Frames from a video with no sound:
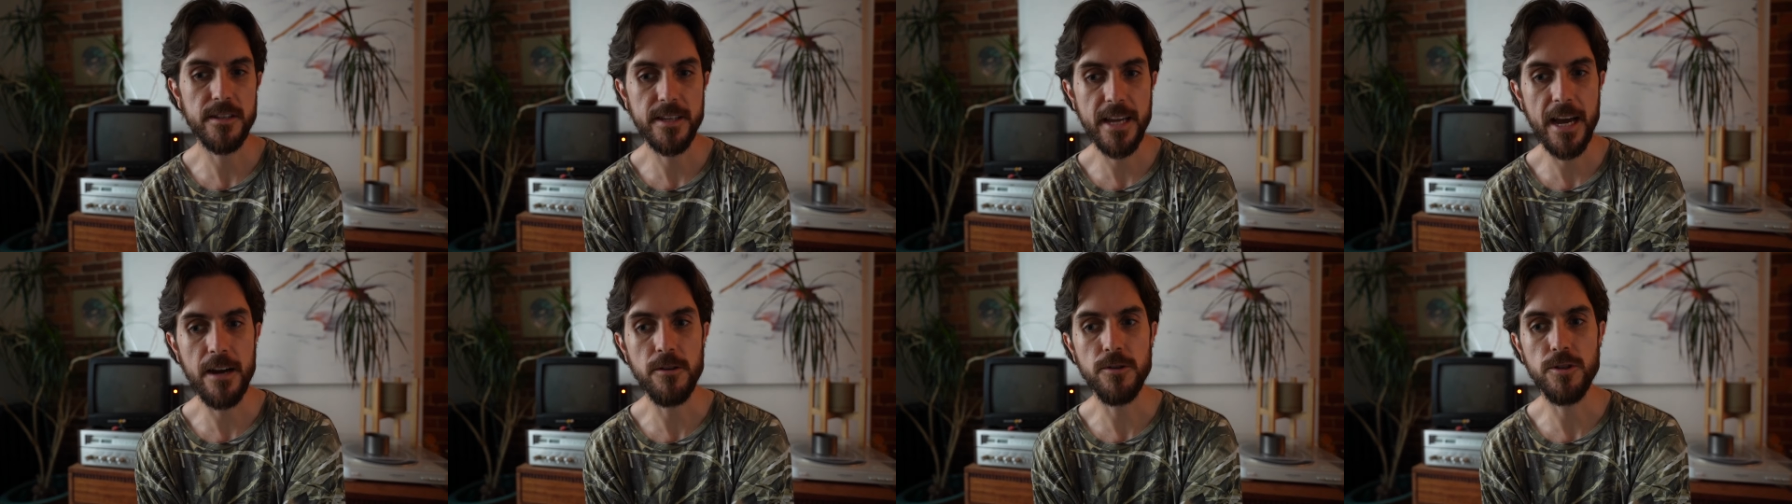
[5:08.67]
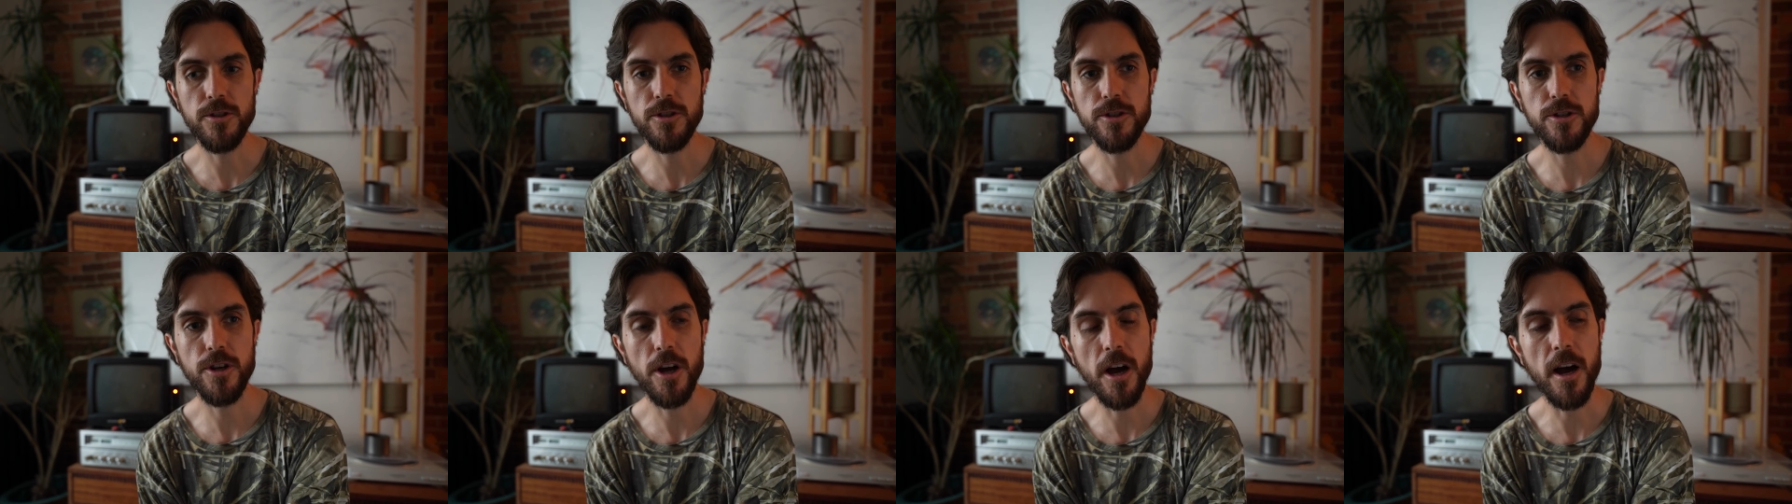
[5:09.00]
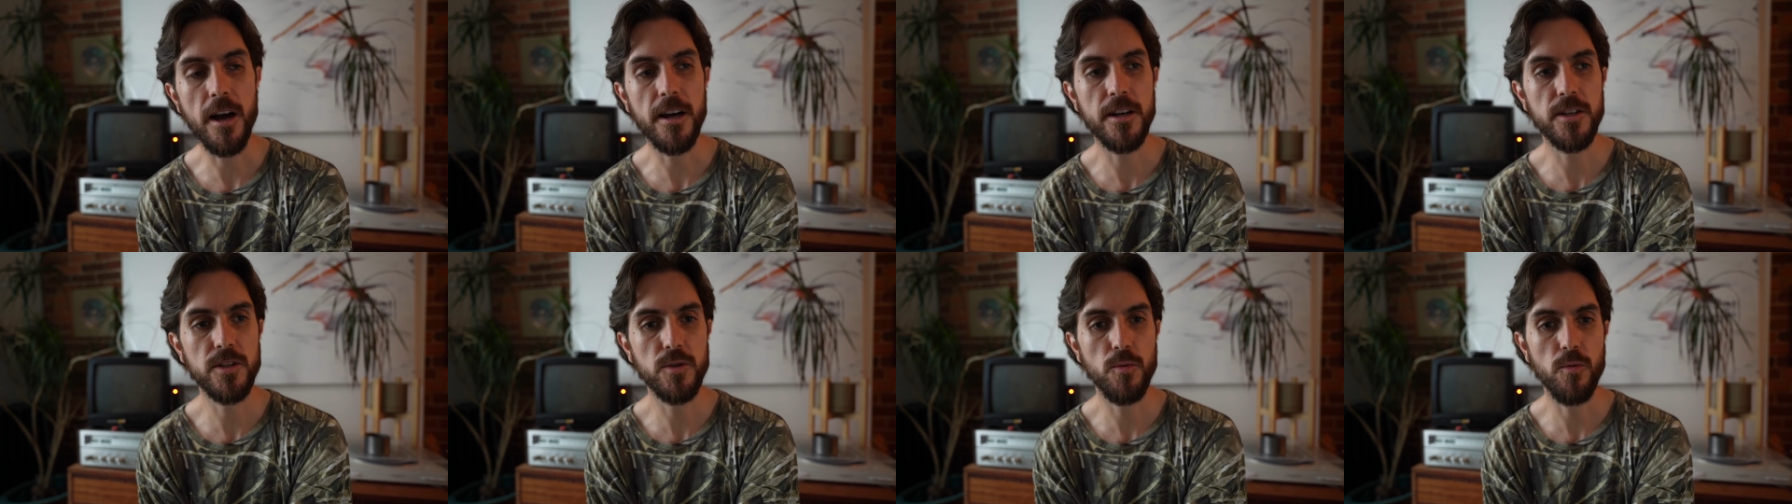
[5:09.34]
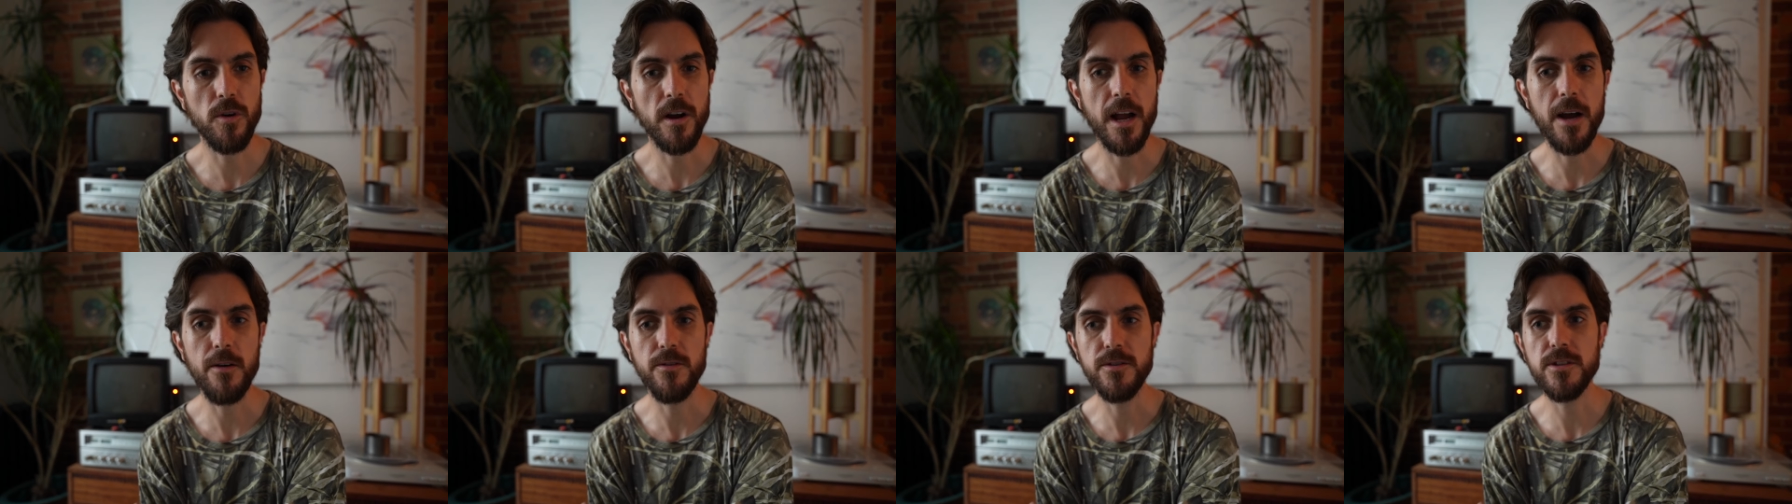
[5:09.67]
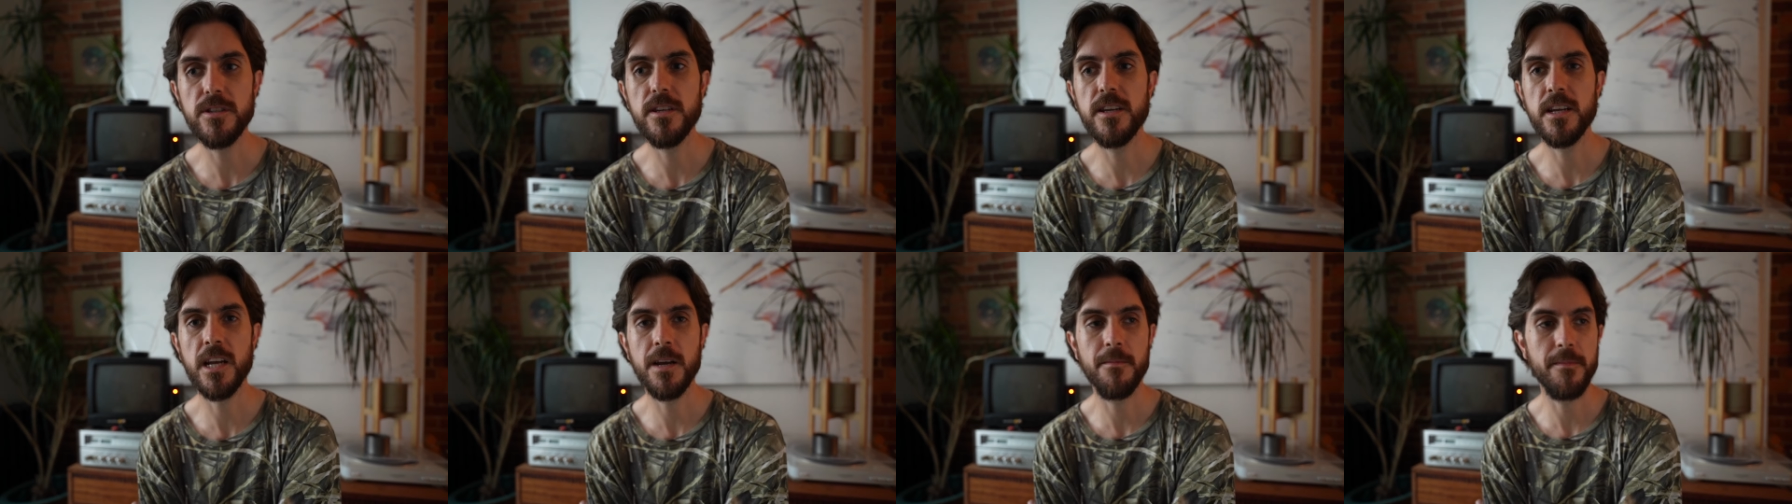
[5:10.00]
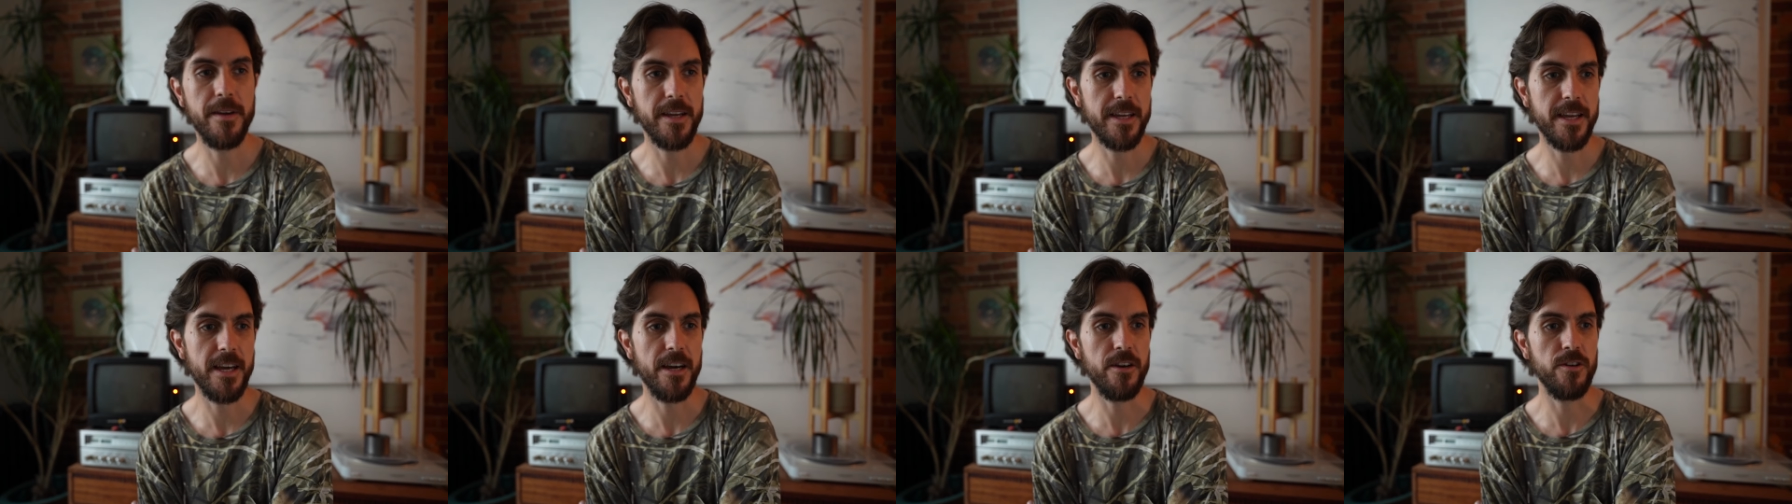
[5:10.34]
couch talks where I was sitting on my
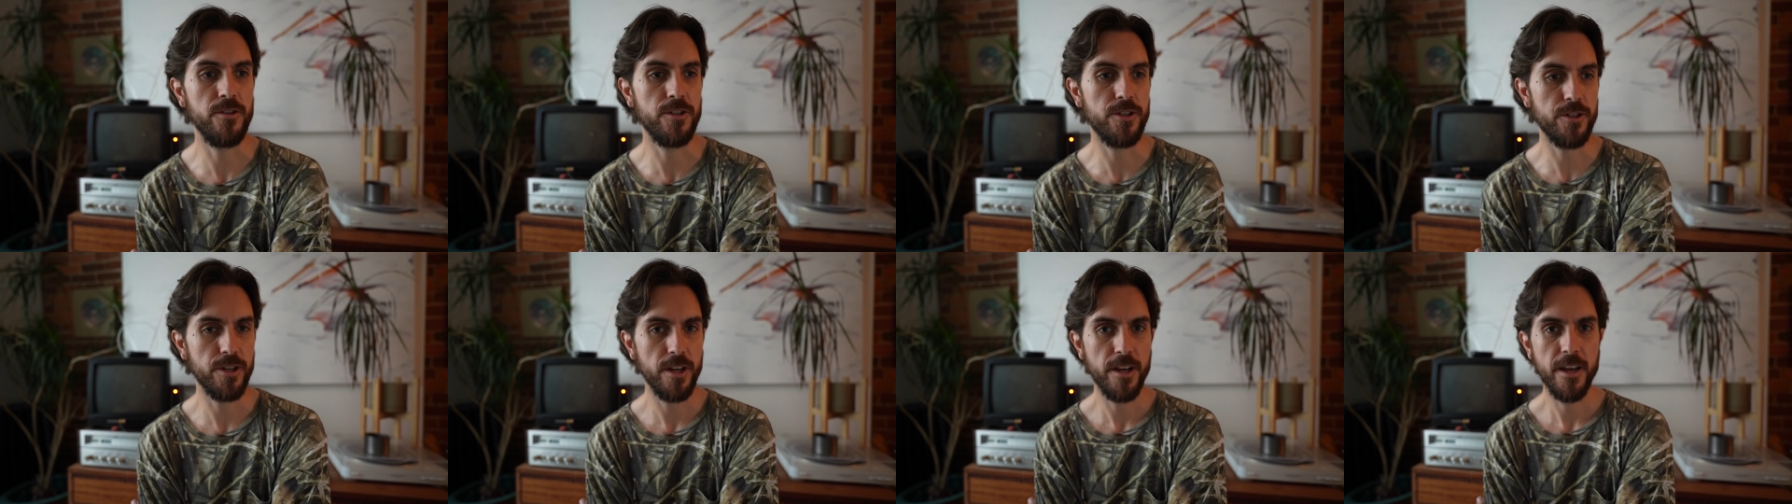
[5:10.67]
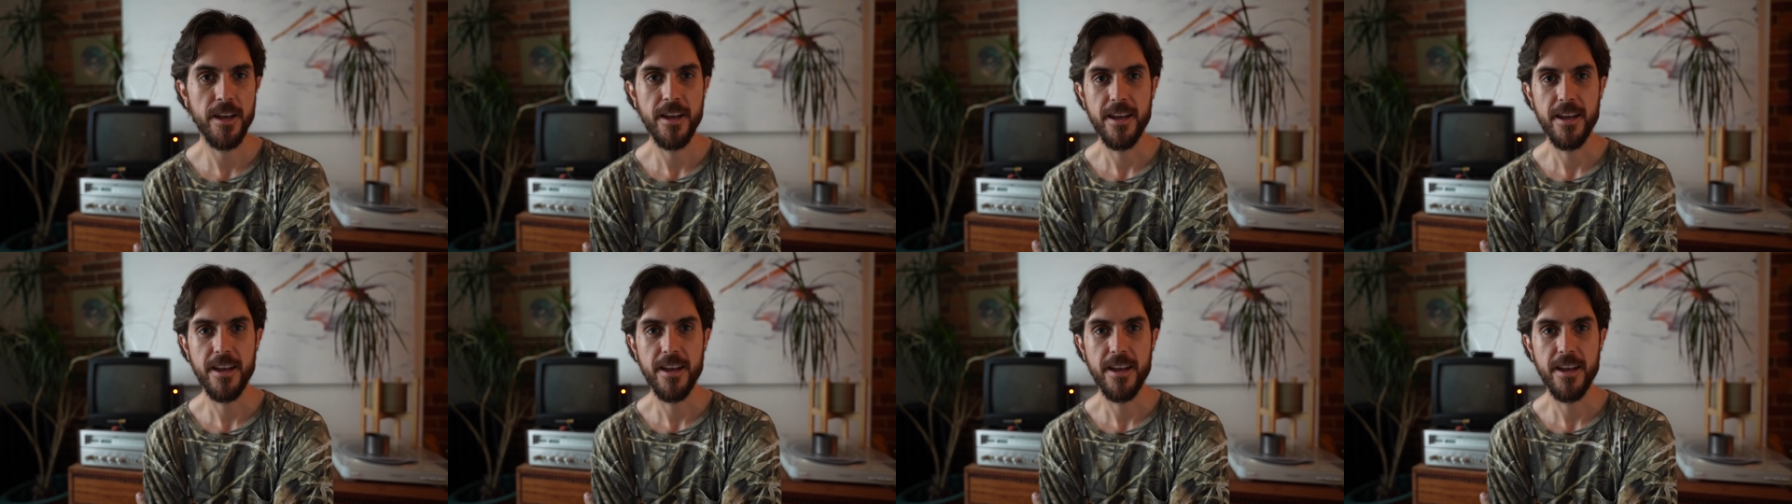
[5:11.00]
couch